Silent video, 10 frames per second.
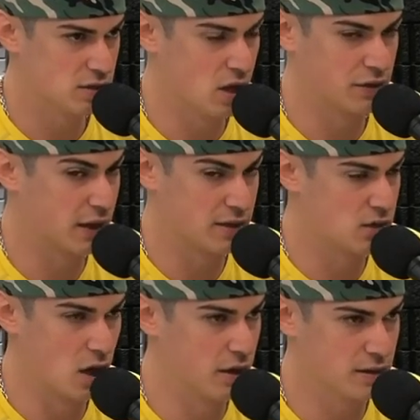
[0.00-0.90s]
Not that it's
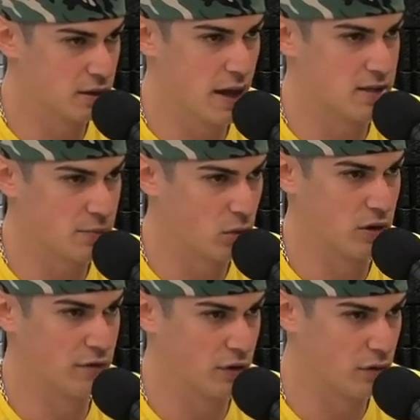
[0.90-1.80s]
not as
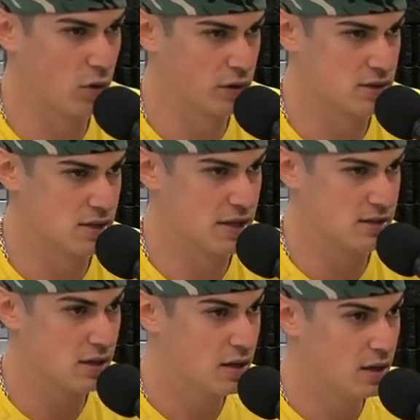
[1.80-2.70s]
important if you're a forward because it
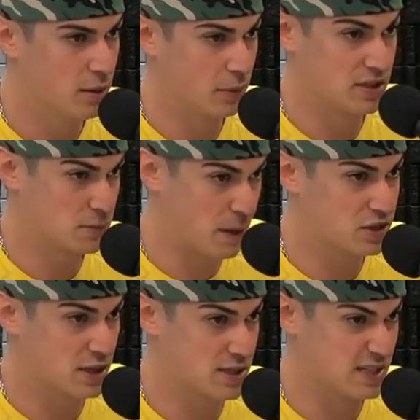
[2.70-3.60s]
is, but
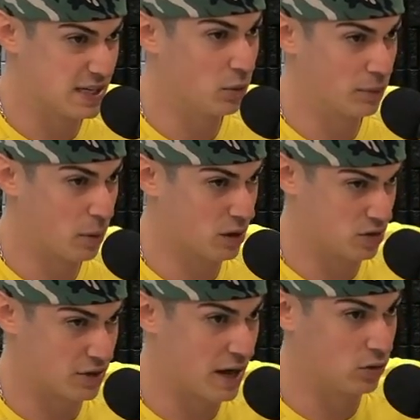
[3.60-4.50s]
especially as a D when pucks
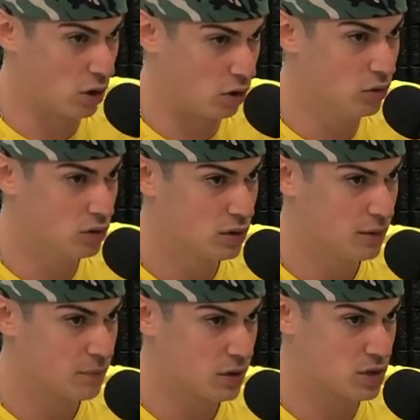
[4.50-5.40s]
are down low,
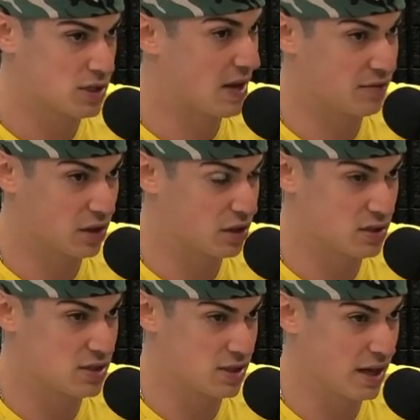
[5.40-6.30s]
yeah. just having a
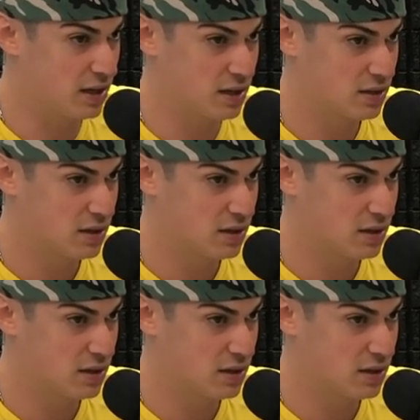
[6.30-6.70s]
good stick.